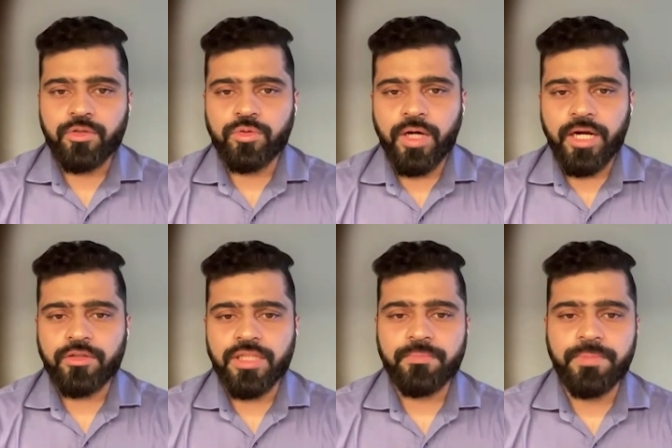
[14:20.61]
to hide
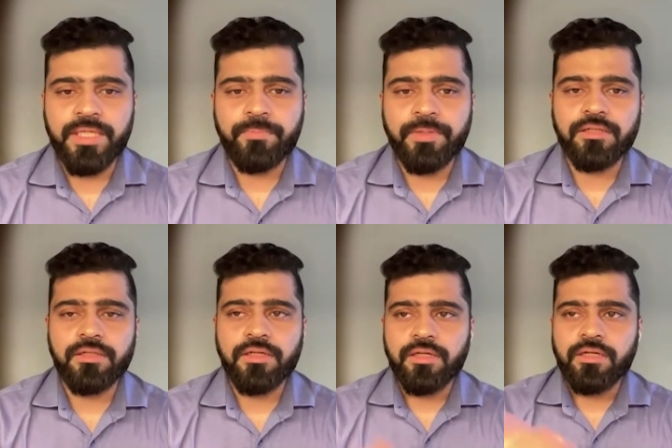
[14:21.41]
on. Like,
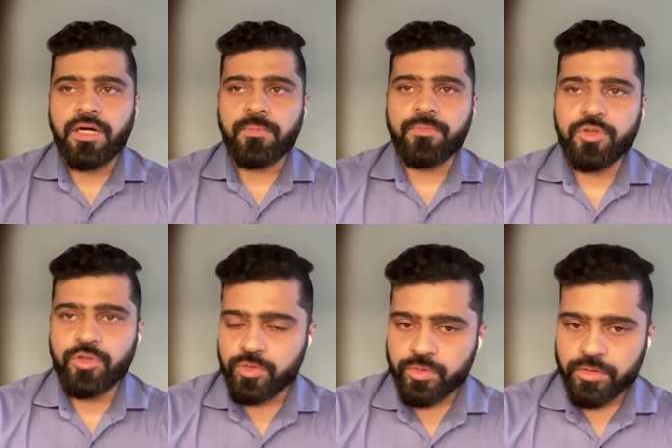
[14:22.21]
people come to
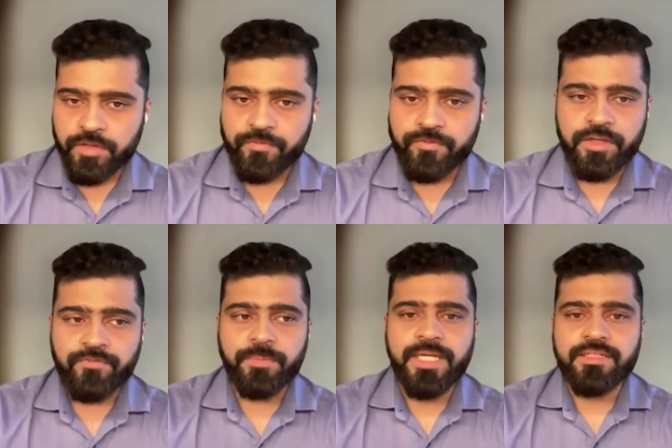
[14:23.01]
you if
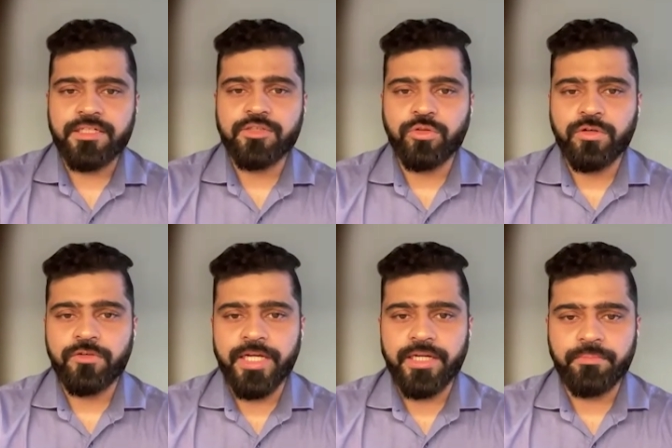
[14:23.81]
the patient is
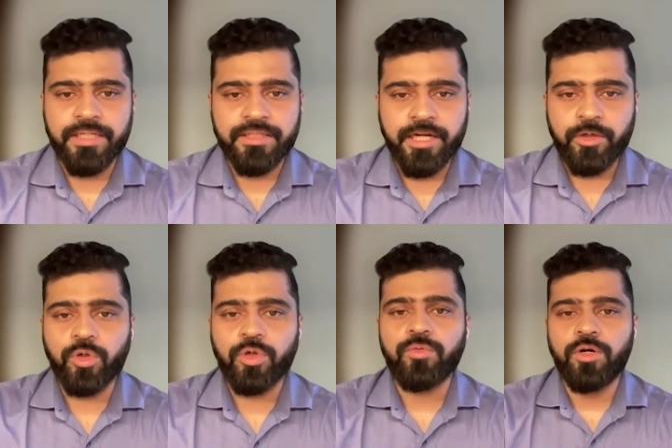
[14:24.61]
overweight, but they
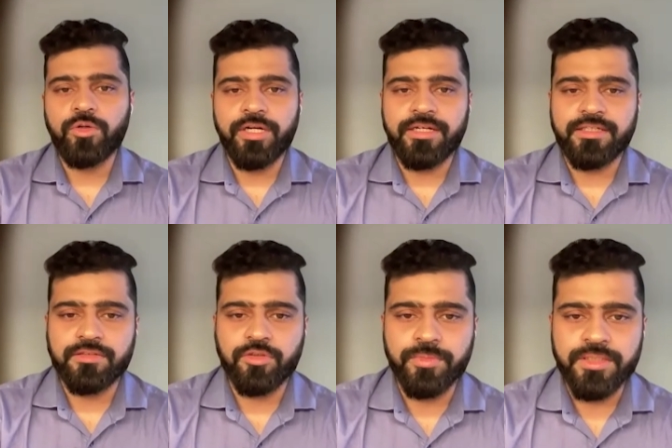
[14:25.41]
don't want to
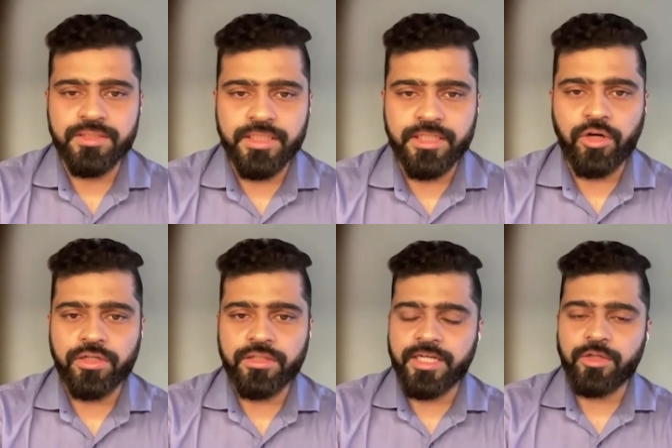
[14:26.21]
address the obesity,
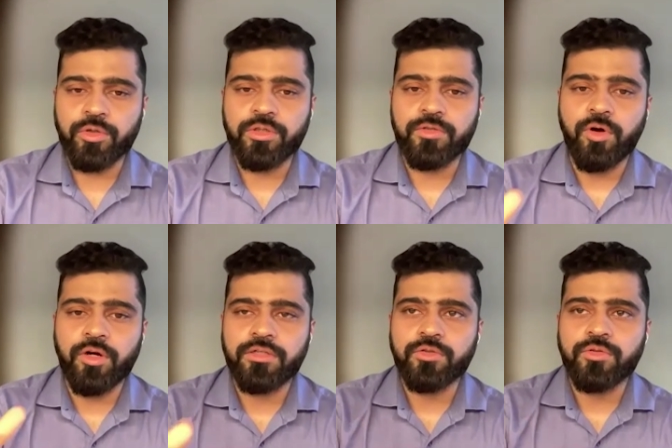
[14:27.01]
or they don't
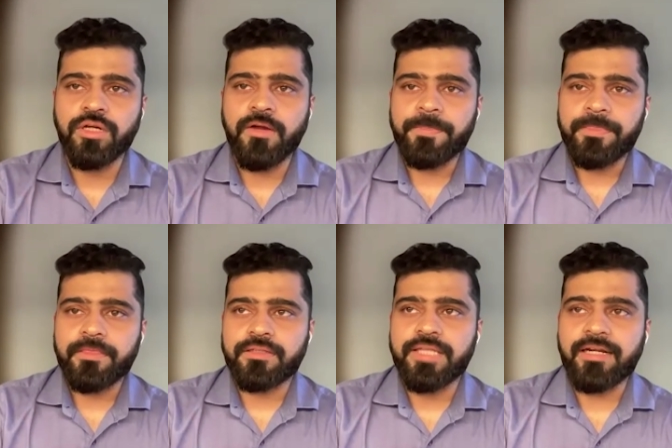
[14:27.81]
want to
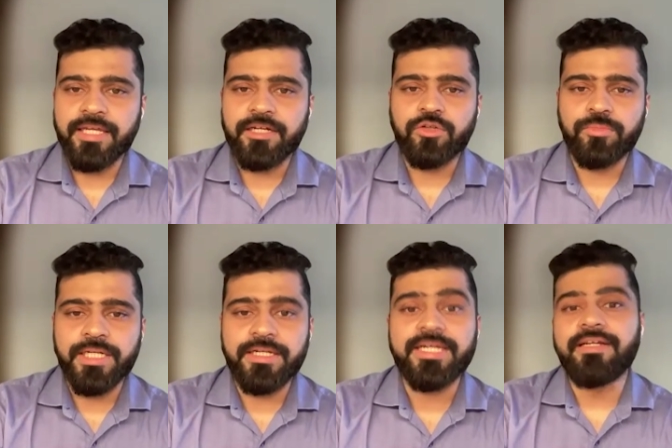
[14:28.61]
that thing to
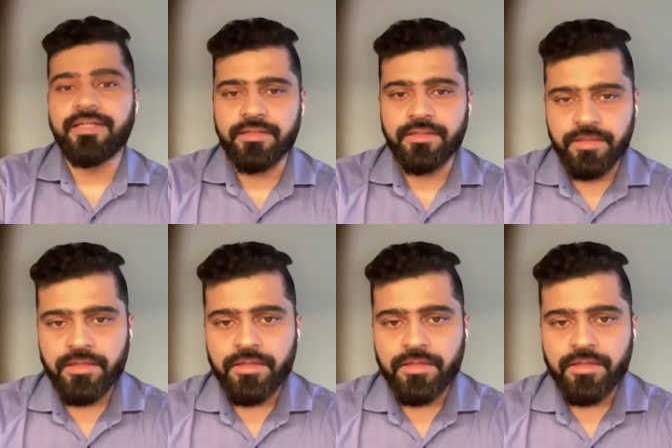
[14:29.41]
be treated.